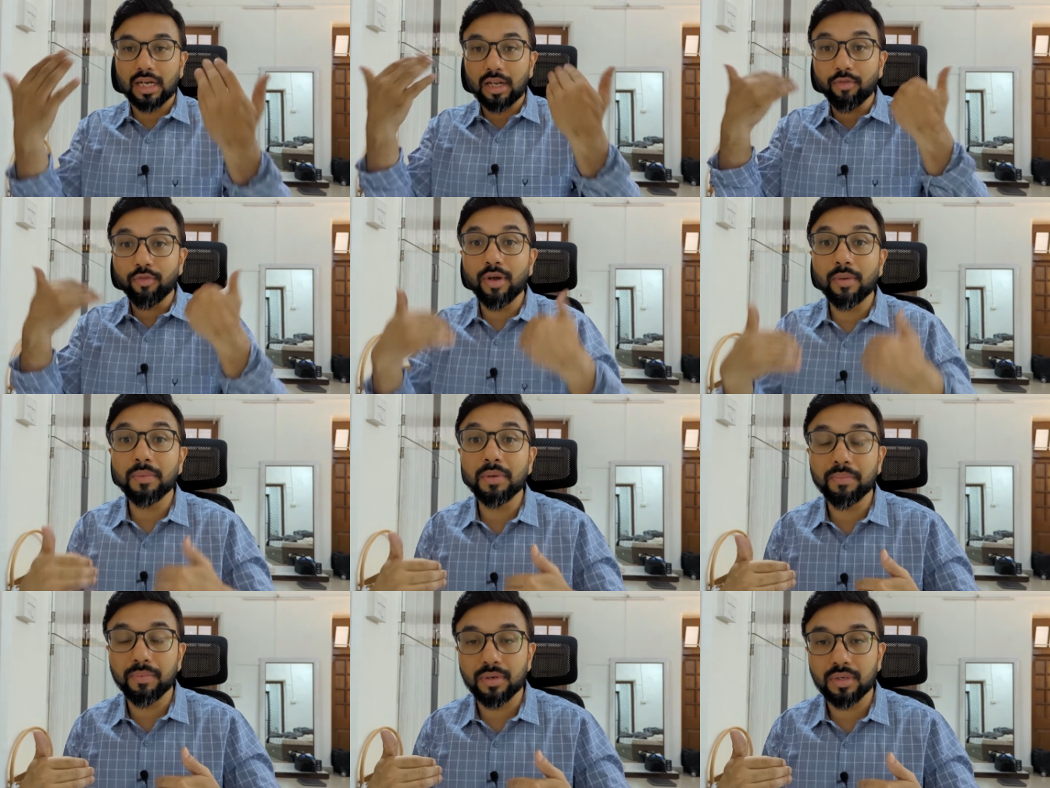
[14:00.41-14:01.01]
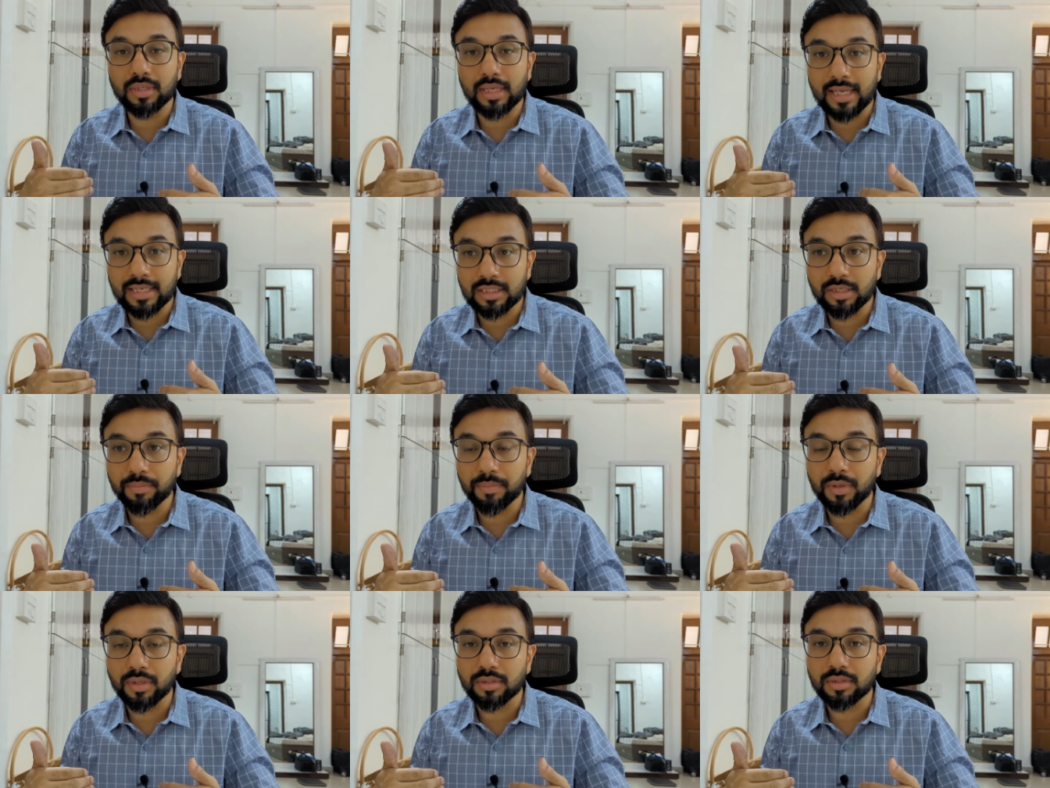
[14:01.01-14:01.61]
If I'm as a
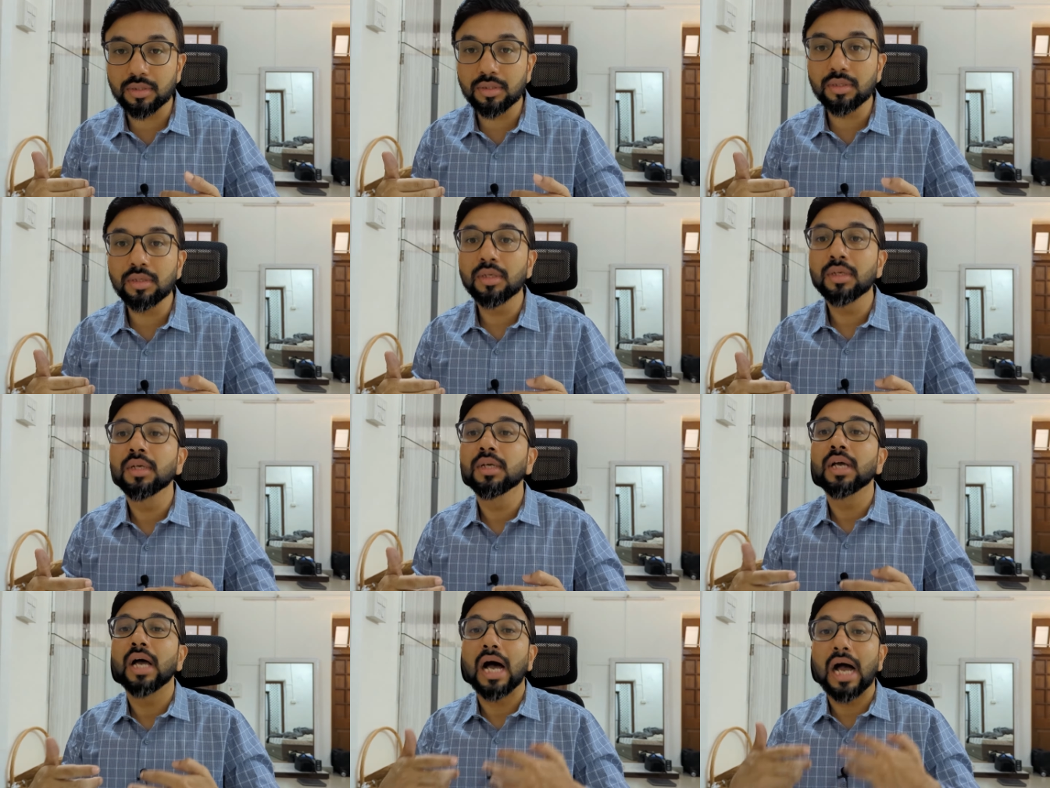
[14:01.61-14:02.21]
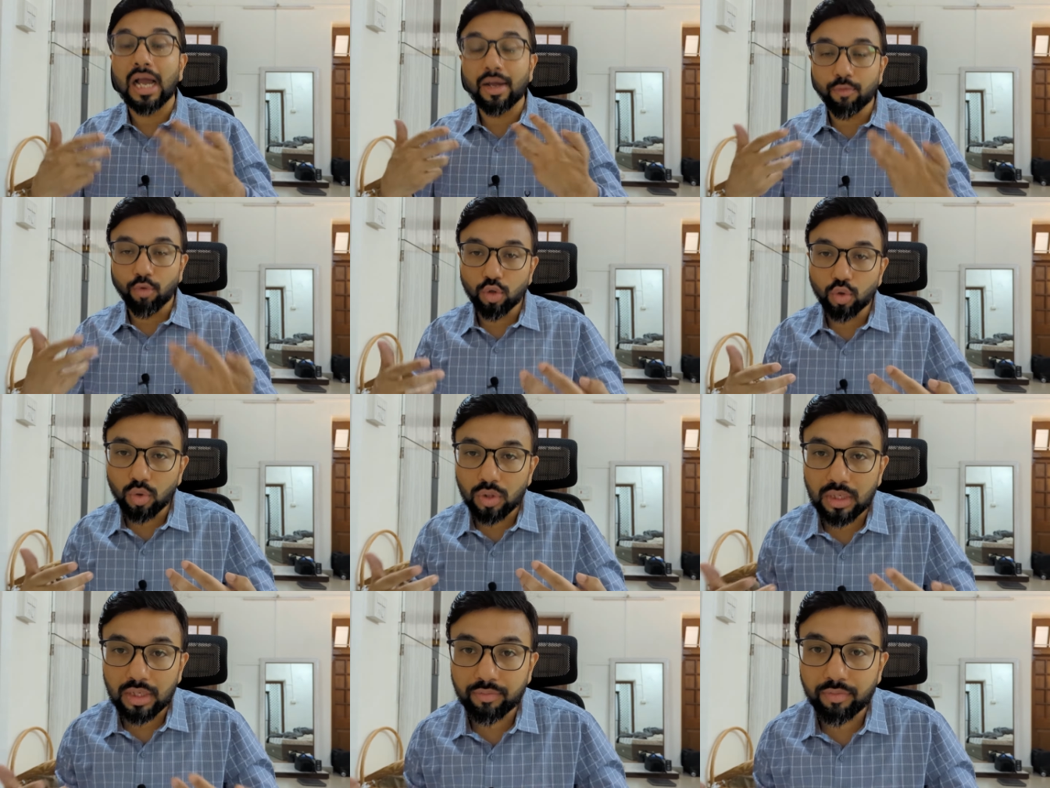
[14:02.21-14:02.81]
person, I want
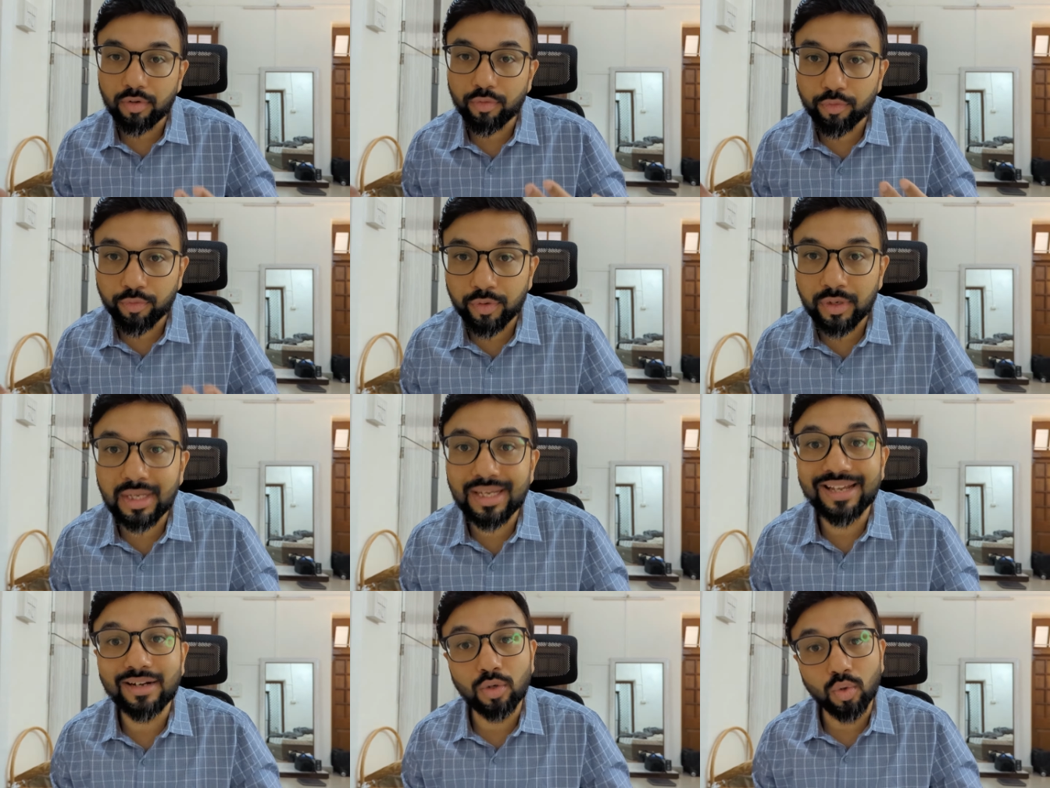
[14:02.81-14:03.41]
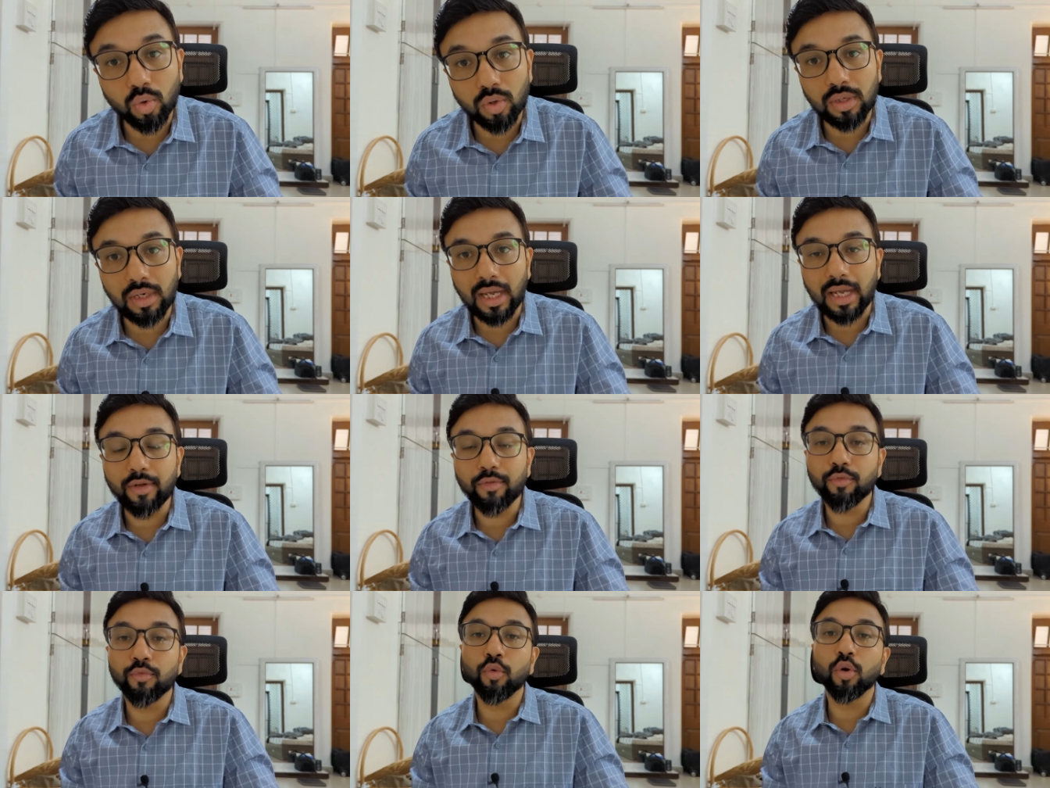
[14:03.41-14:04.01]
to live a free and good
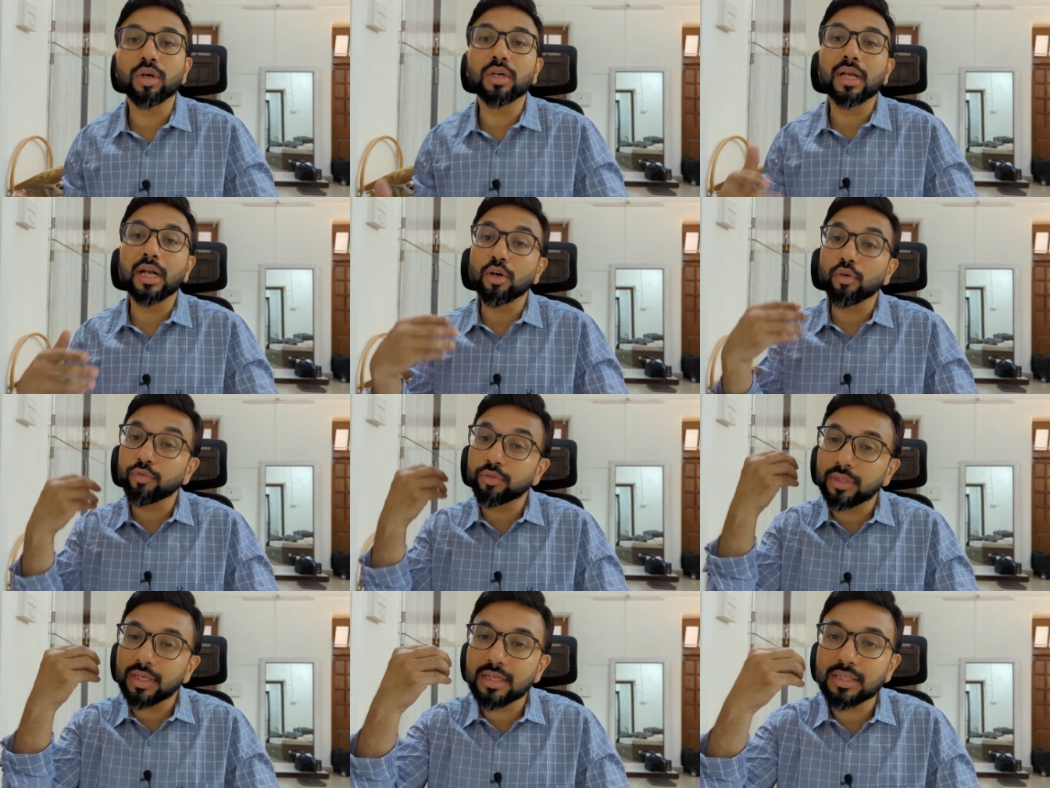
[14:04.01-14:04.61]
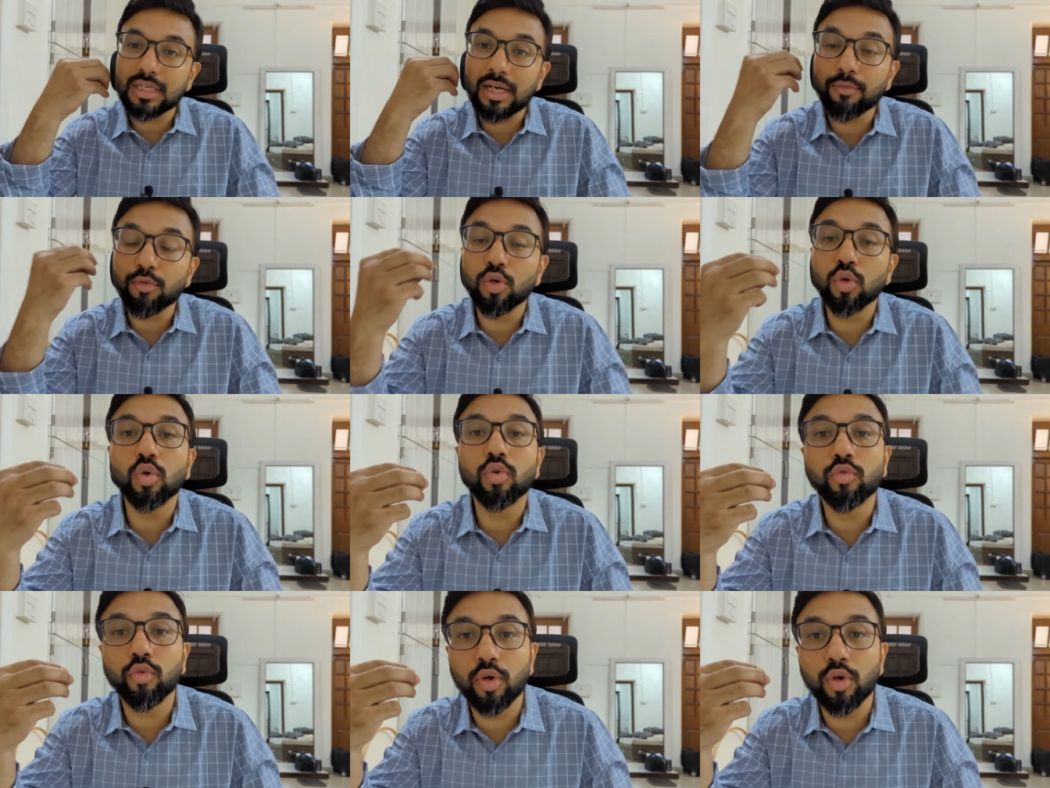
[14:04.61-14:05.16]
life, what kind of things I would look